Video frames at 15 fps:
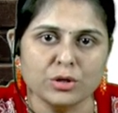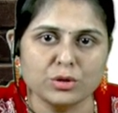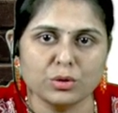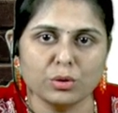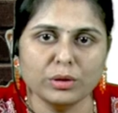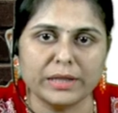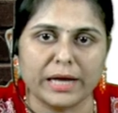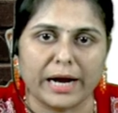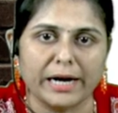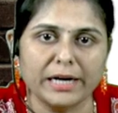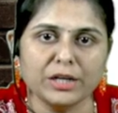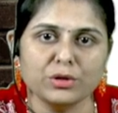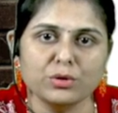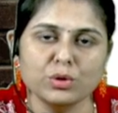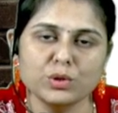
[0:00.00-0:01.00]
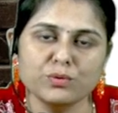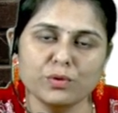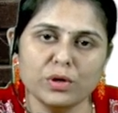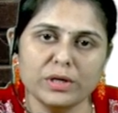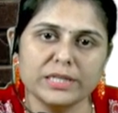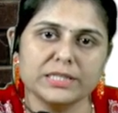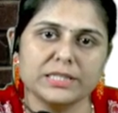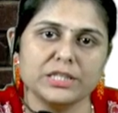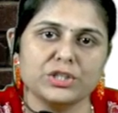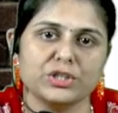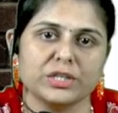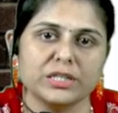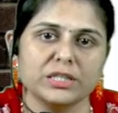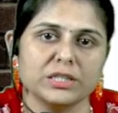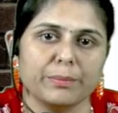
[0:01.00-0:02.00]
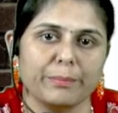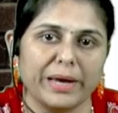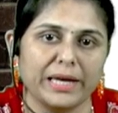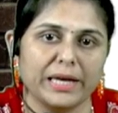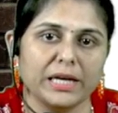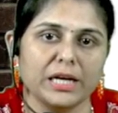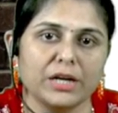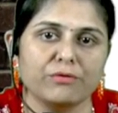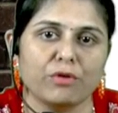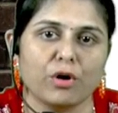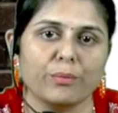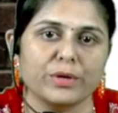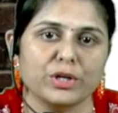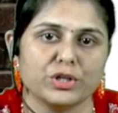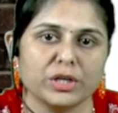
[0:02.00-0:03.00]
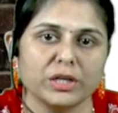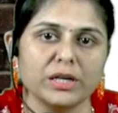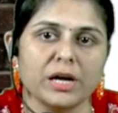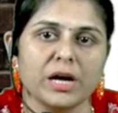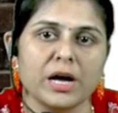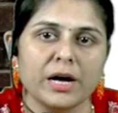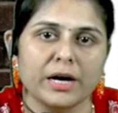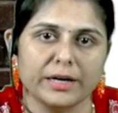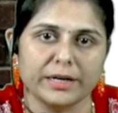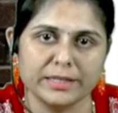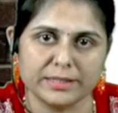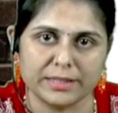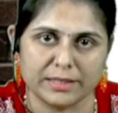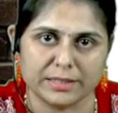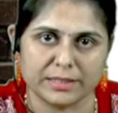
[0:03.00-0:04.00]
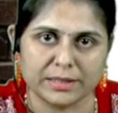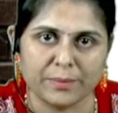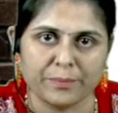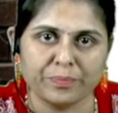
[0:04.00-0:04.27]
so that useful decisions making information results.